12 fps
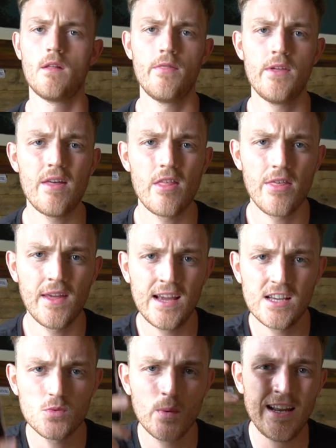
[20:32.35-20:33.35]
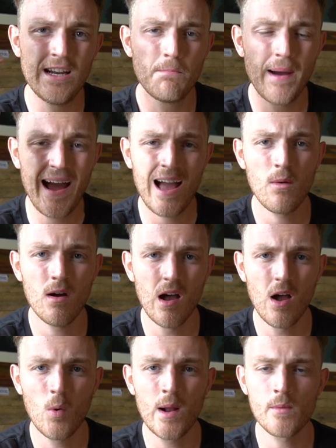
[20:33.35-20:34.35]
The other thing is we need
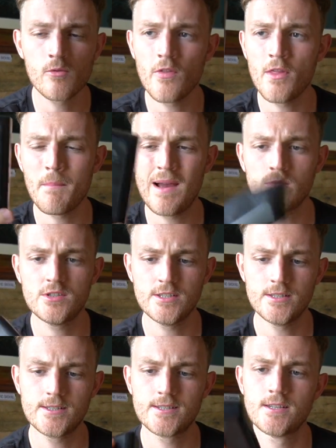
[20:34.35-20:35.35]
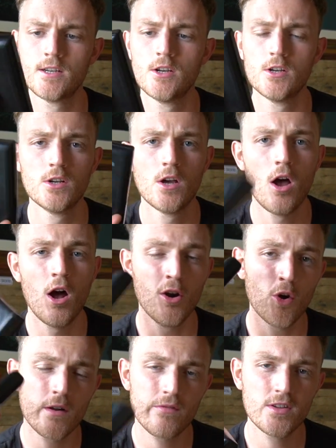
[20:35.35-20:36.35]
power when we're on the mountains. A
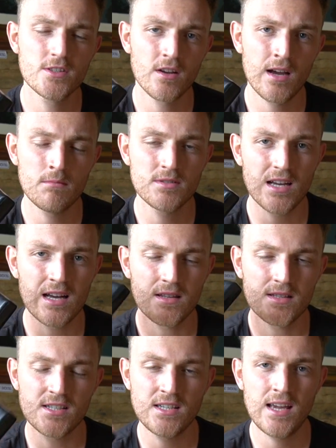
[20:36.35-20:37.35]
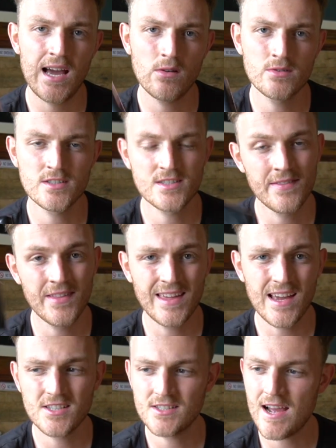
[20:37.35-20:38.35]
lot of the times at the tea houses and the
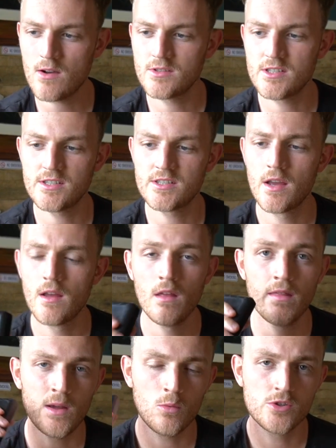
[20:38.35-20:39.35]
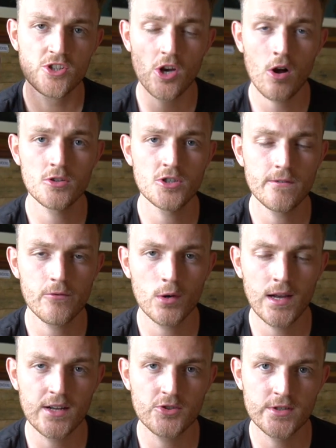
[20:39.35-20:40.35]
guest houses, they will charge you for
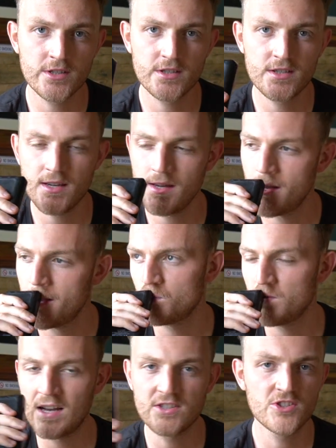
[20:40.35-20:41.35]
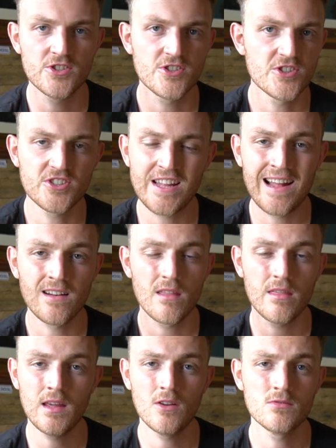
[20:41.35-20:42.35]
electricity. That's just a standard
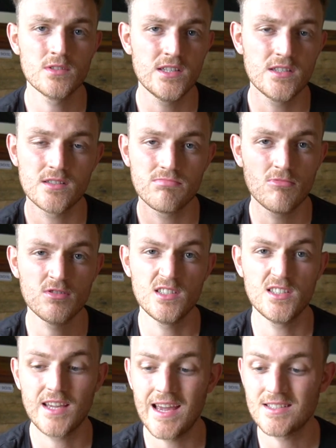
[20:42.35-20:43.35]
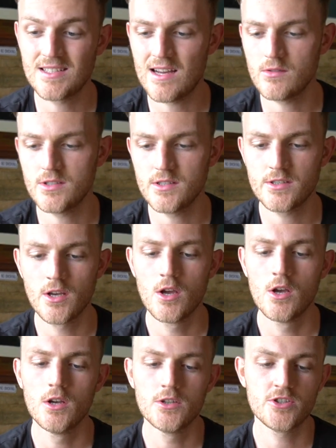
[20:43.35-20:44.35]
thing on these guest houses.
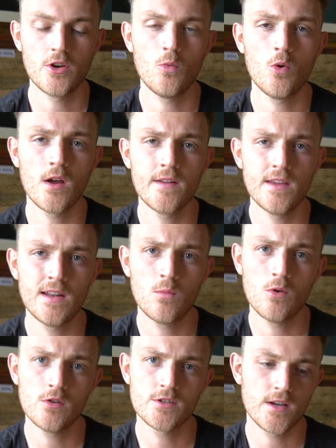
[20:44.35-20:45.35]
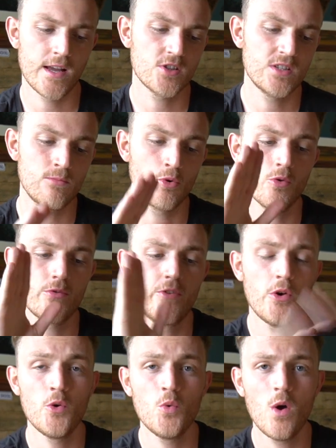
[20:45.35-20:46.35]
So what I did was I actually brought
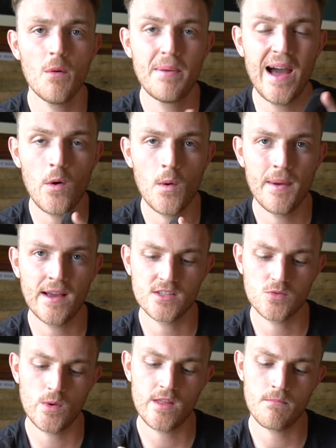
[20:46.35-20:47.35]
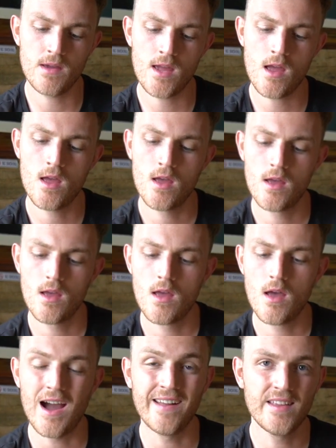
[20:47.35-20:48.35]
2 power banks with me.
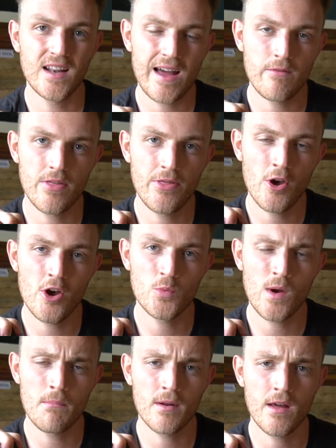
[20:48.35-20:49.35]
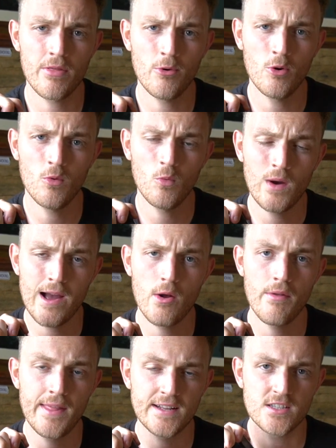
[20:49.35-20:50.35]
I did have a third one, but I thought,
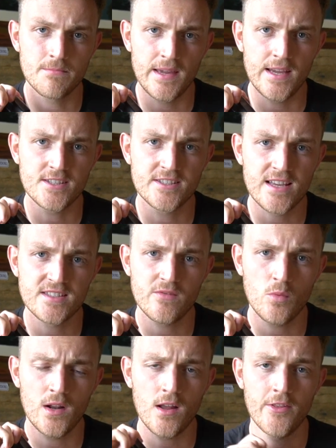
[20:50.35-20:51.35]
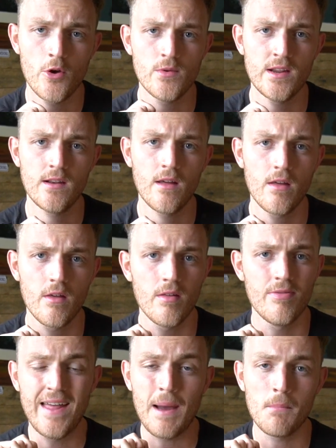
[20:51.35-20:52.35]
wow, that's a bit excessive, Will. I don't need
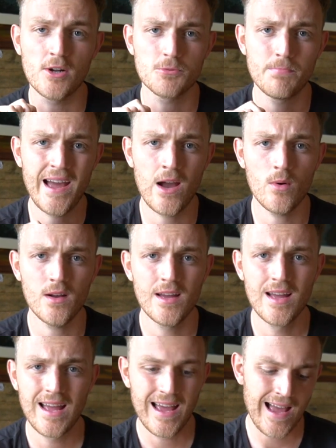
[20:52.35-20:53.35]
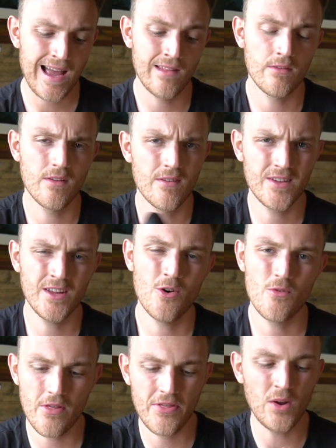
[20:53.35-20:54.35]
that much power. And you
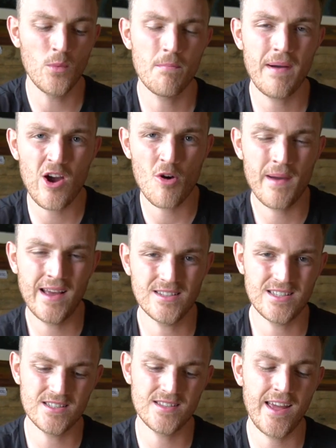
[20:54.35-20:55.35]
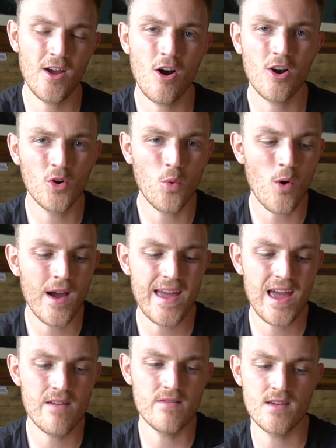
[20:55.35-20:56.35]
know, the thing with power banks is they are quite
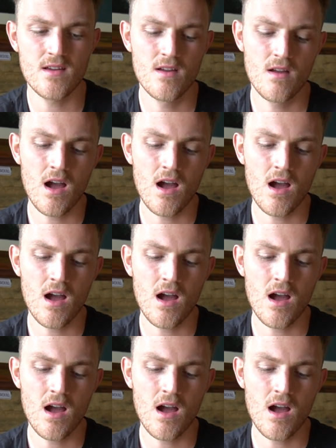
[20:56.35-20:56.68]
heavy.